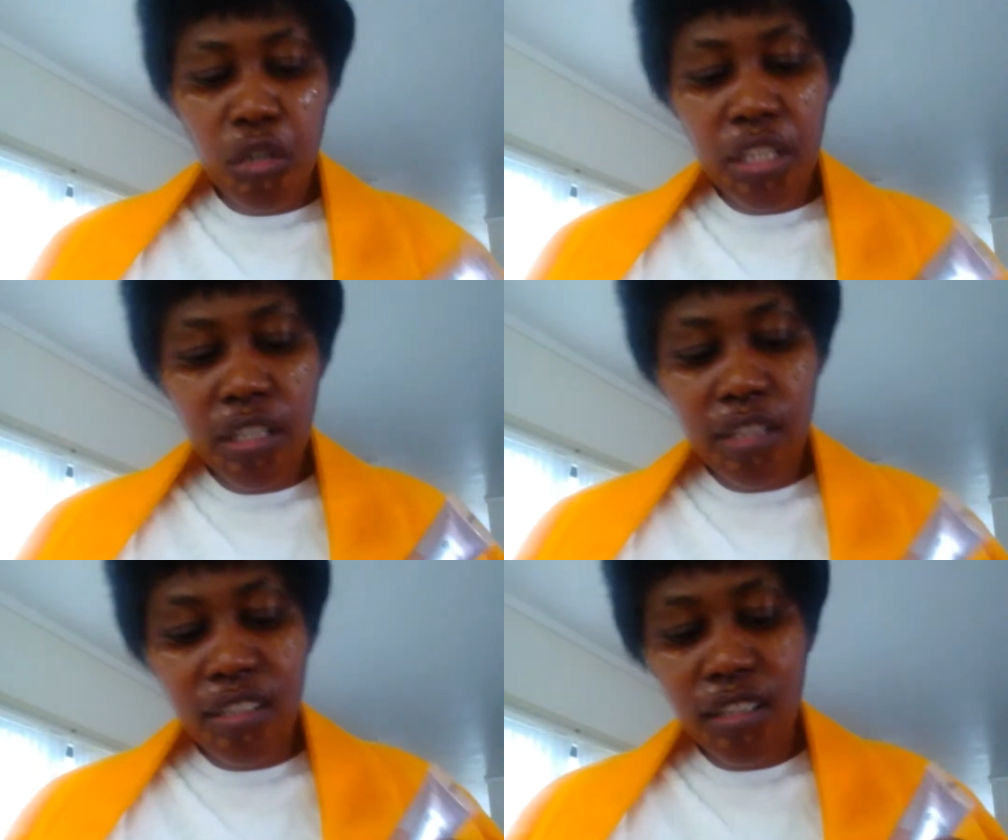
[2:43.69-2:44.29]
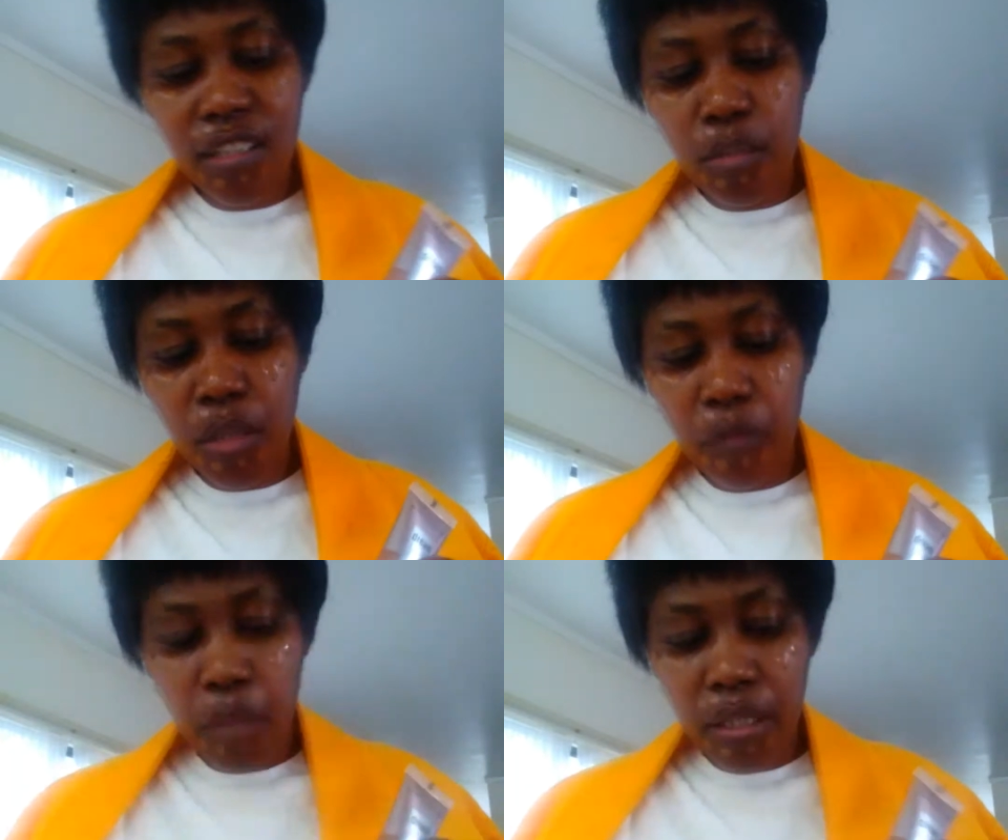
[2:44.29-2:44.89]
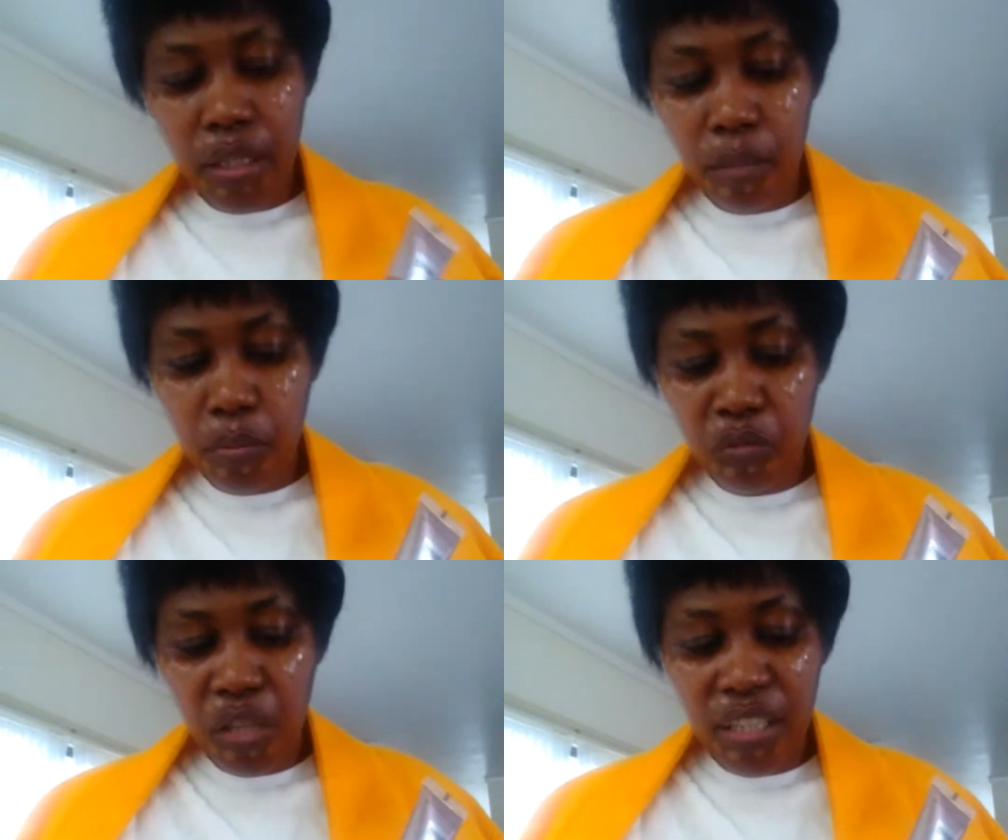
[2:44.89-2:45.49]
It's a little bit of a makeup
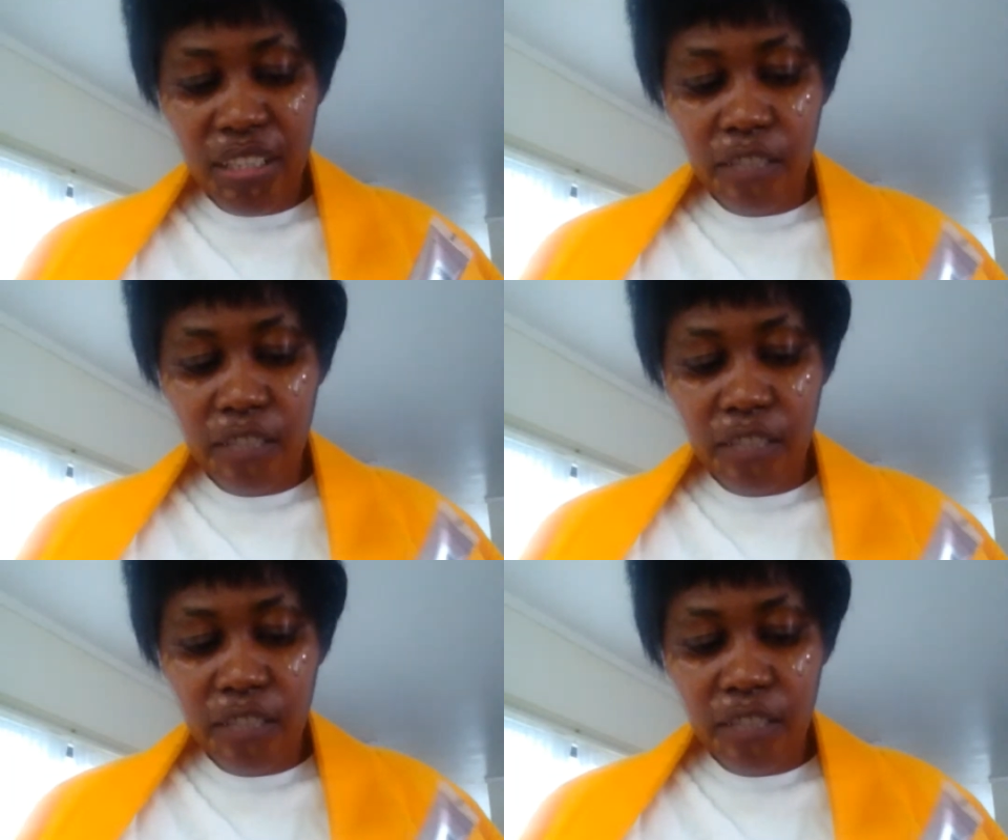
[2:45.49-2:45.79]
Friday.